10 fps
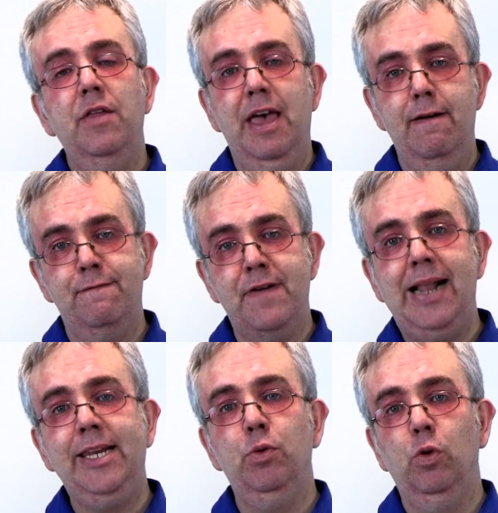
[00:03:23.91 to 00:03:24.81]
their
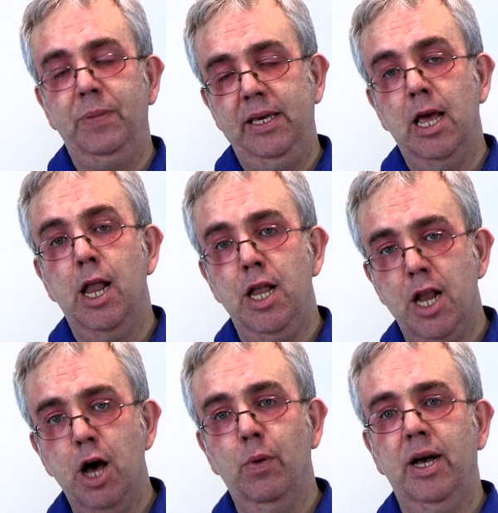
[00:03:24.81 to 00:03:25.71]
value will be
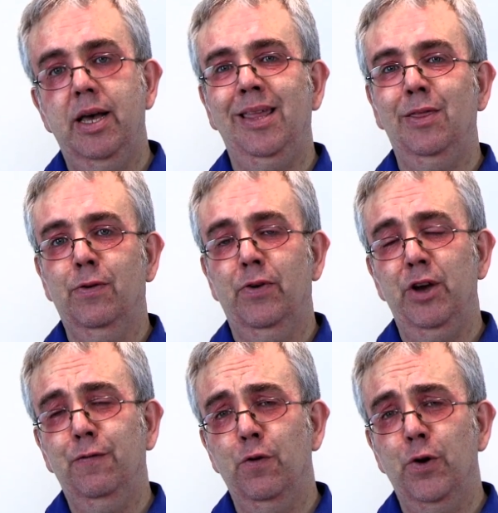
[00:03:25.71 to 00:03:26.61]
lower in
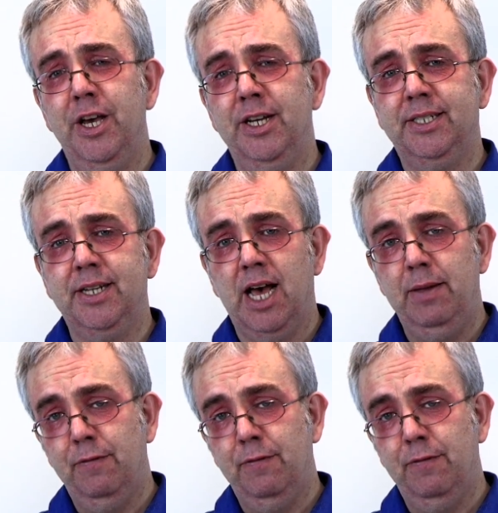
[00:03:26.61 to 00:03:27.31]
3 or 4 years' time.